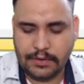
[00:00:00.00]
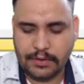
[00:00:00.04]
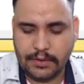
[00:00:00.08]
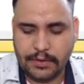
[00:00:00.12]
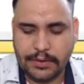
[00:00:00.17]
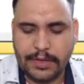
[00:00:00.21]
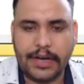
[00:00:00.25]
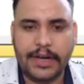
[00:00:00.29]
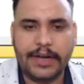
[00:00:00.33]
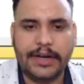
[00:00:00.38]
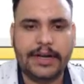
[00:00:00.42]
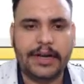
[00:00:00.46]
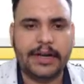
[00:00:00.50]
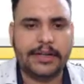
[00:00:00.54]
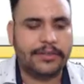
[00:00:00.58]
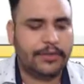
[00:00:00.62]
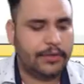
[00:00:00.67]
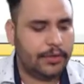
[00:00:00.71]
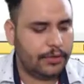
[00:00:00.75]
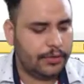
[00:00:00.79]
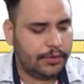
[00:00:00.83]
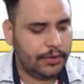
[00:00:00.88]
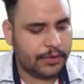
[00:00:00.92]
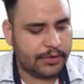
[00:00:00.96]
Okay,
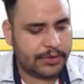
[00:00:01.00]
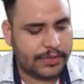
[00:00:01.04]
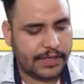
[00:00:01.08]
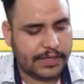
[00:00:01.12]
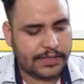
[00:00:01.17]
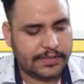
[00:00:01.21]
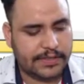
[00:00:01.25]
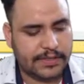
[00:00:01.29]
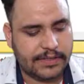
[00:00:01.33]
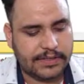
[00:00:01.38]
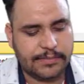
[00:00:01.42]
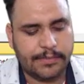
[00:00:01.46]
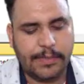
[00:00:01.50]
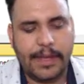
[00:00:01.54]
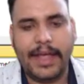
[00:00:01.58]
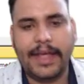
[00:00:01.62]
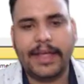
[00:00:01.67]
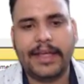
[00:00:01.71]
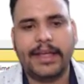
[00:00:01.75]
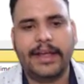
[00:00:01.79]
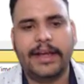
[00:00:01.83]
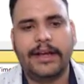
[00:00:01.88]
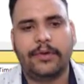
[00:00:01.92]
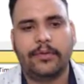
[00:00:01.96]
100.0.0.6 is
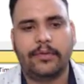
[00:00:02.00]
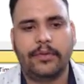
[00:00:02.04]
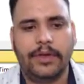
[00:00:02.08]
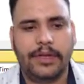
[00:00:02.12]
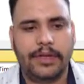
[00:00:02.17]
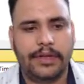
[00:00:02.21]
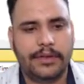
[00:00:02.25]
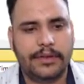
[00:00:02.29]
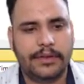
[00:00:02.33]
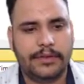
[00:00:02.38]
my gateway.